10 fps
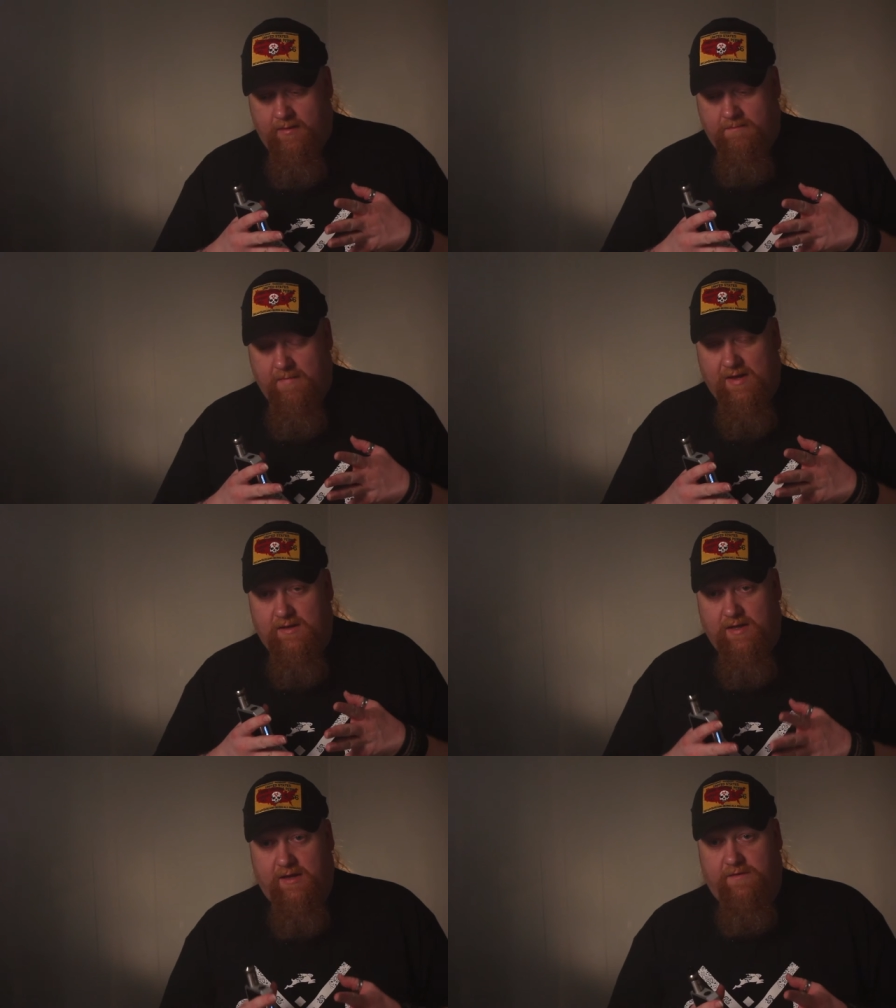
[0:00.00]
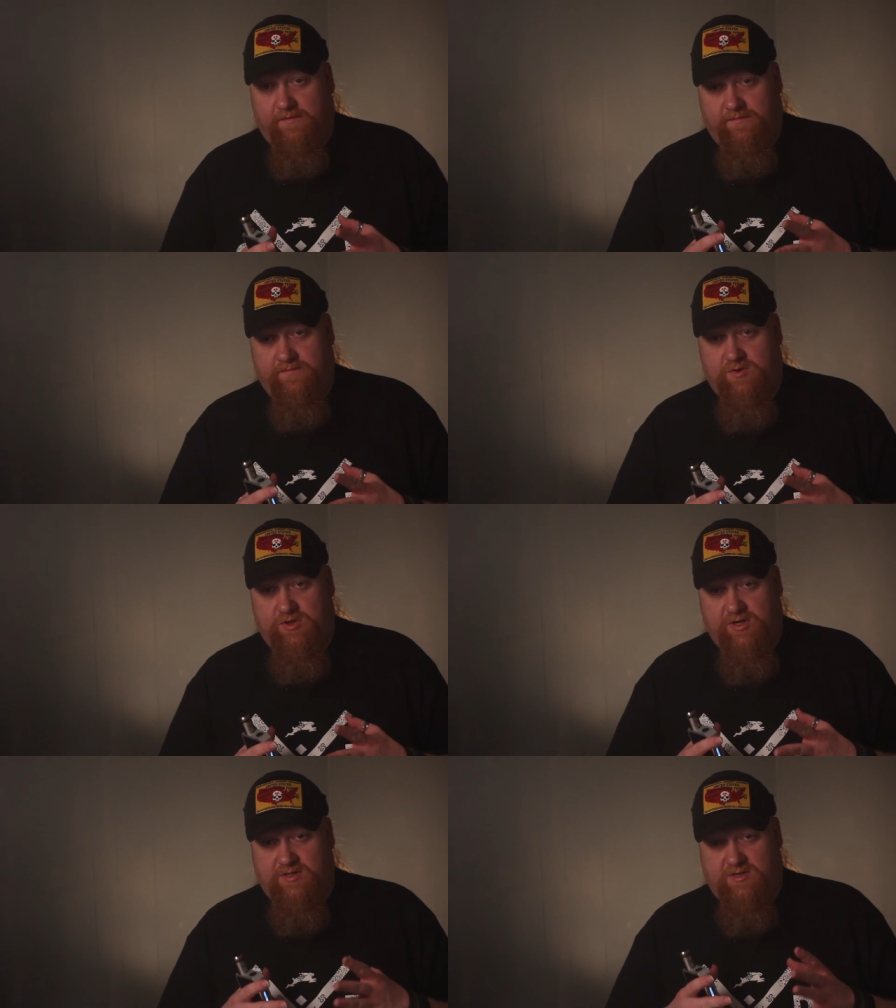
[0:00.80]
medley of
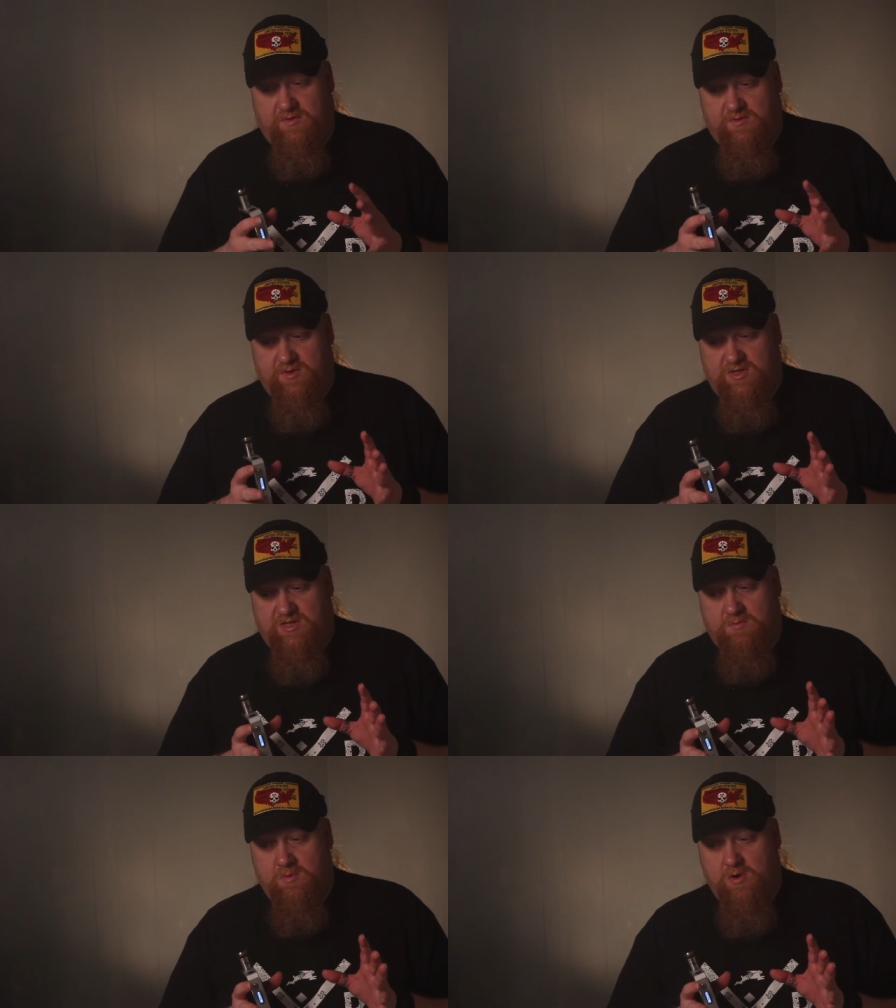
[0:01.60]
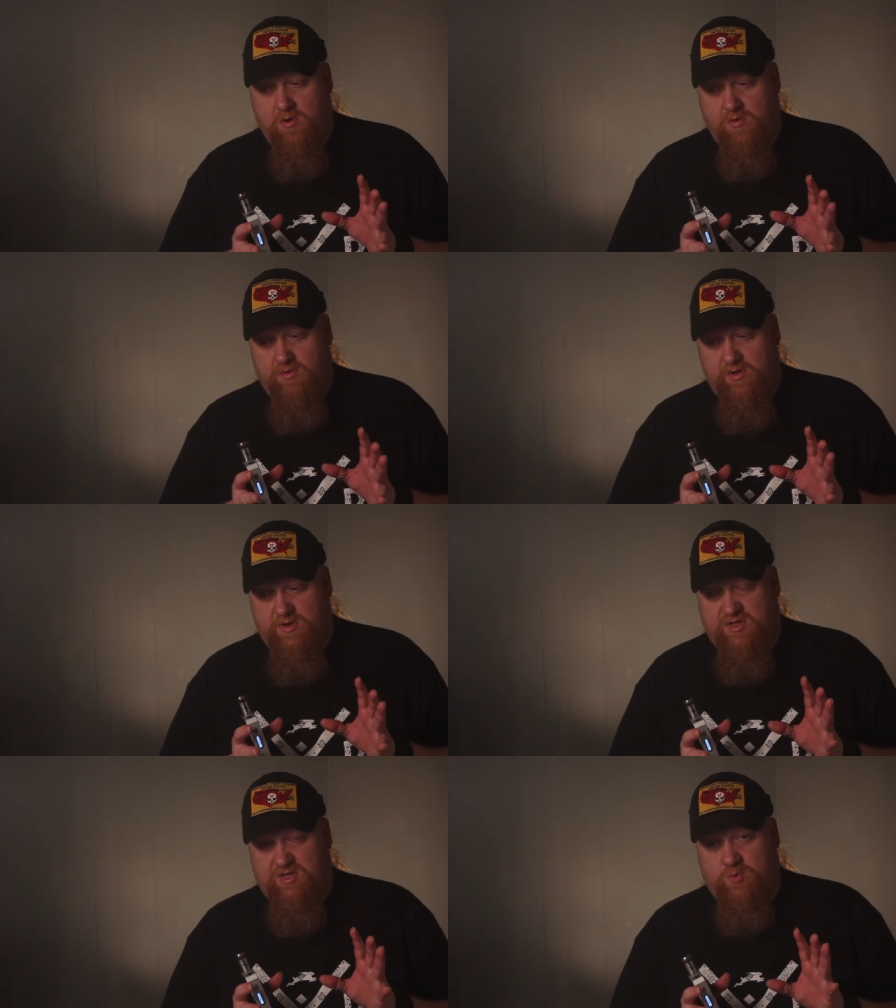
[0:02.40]
just smooth,
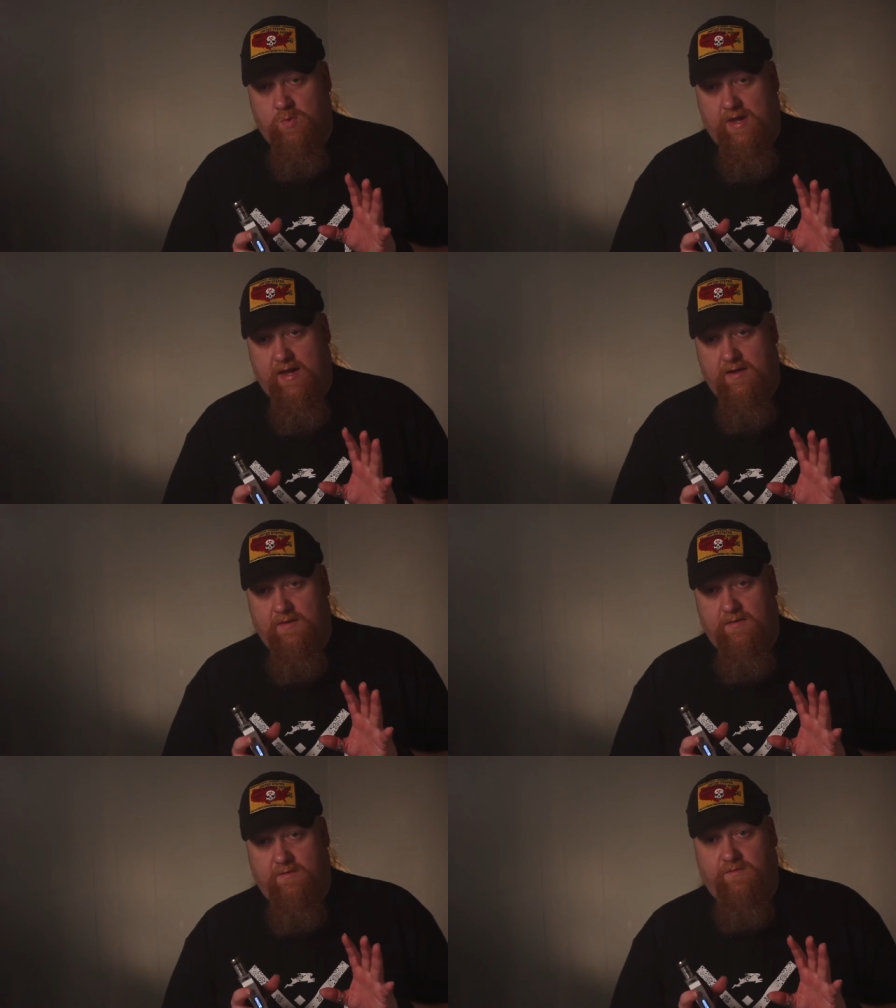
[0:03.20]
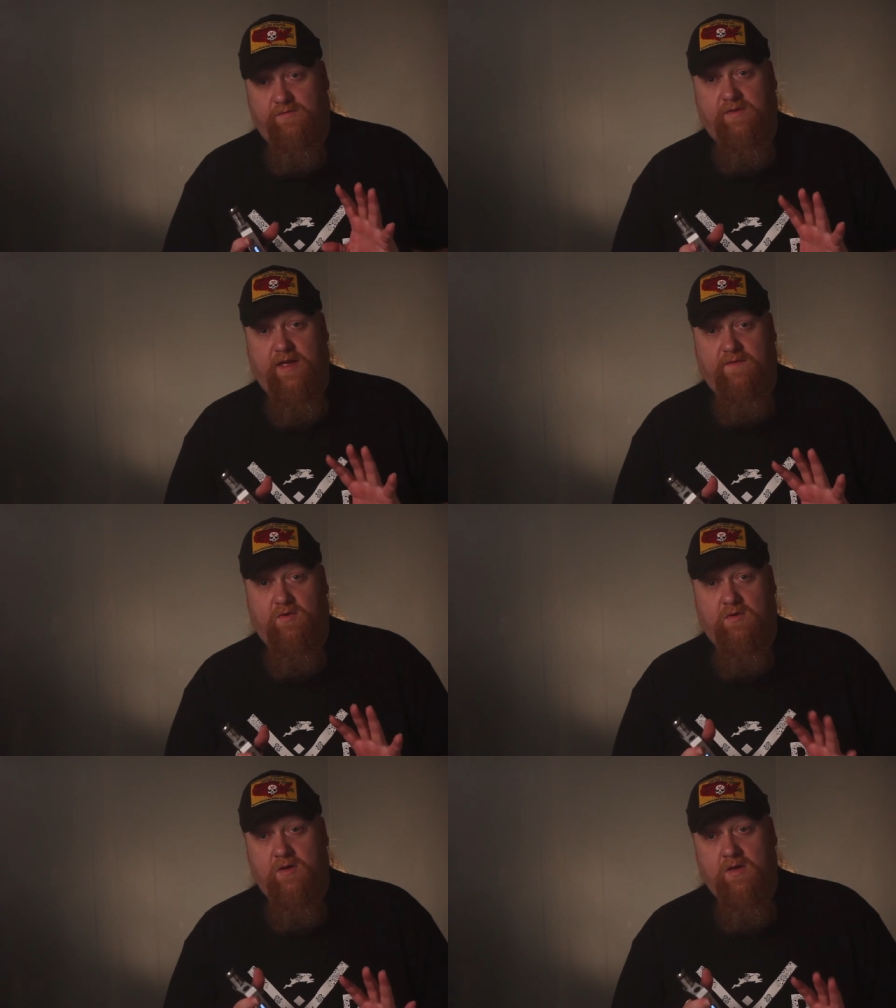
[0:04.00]
sweet
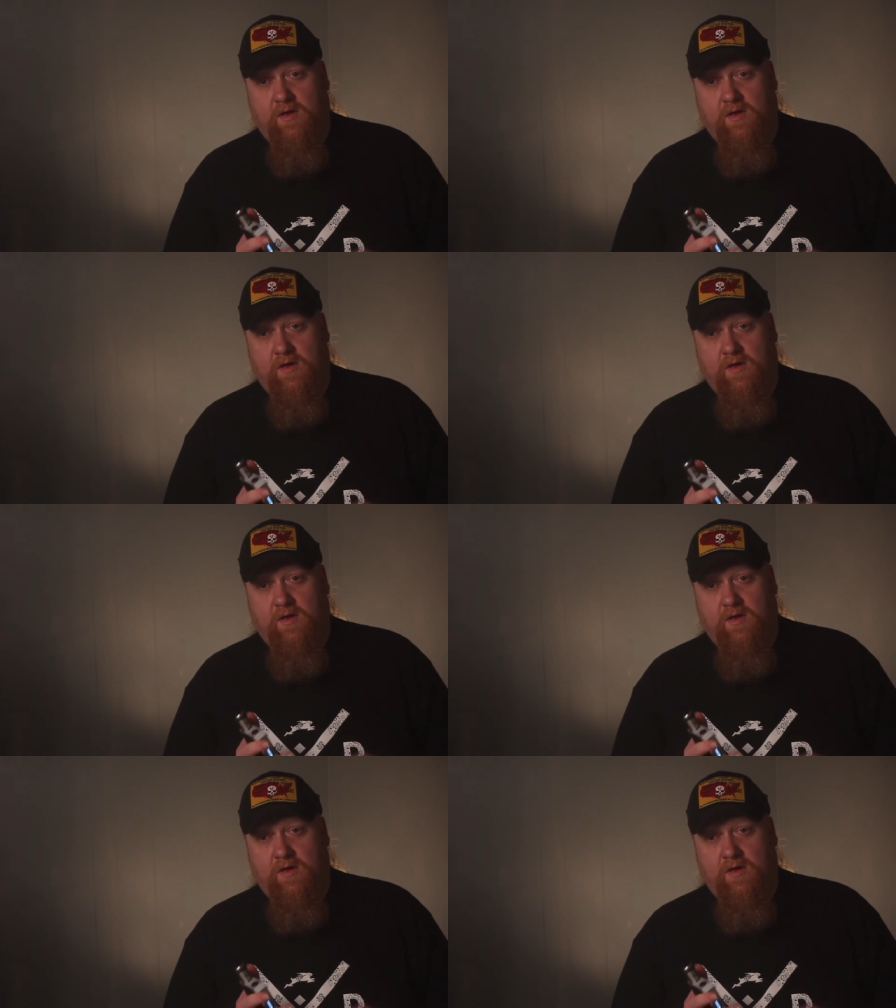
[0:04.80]
flavor.